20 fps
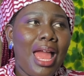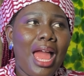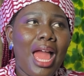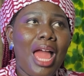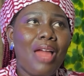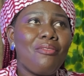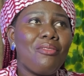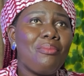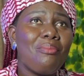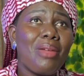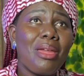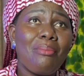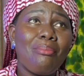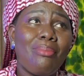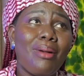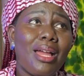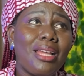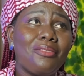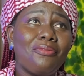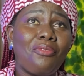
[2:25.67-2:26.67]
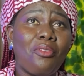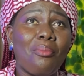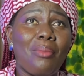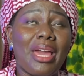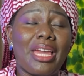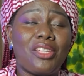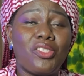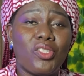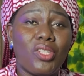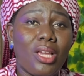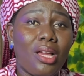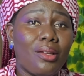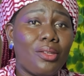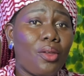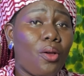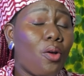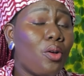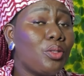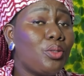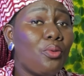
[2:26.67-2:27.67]
I remembered for my child,
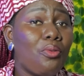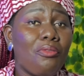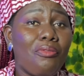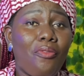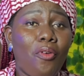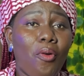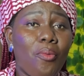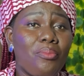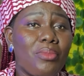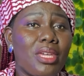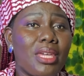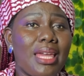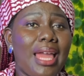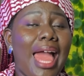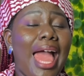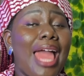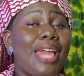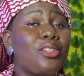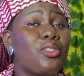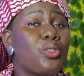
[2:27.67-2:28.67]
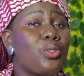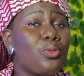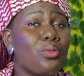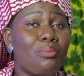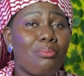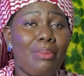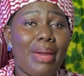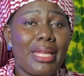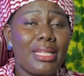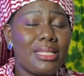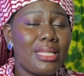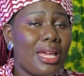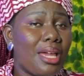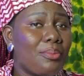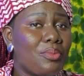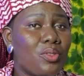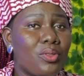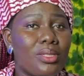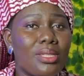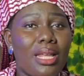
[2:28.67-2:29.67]
although for me, I took my time
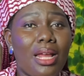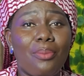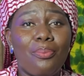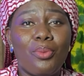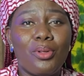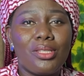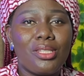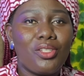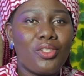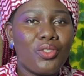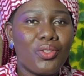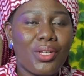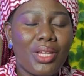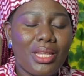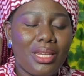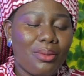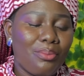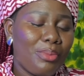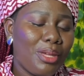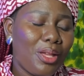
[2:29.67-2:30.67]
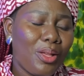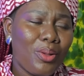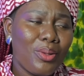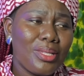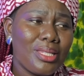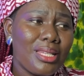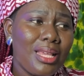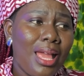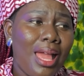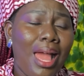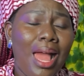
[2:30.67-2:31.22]
to start potty training because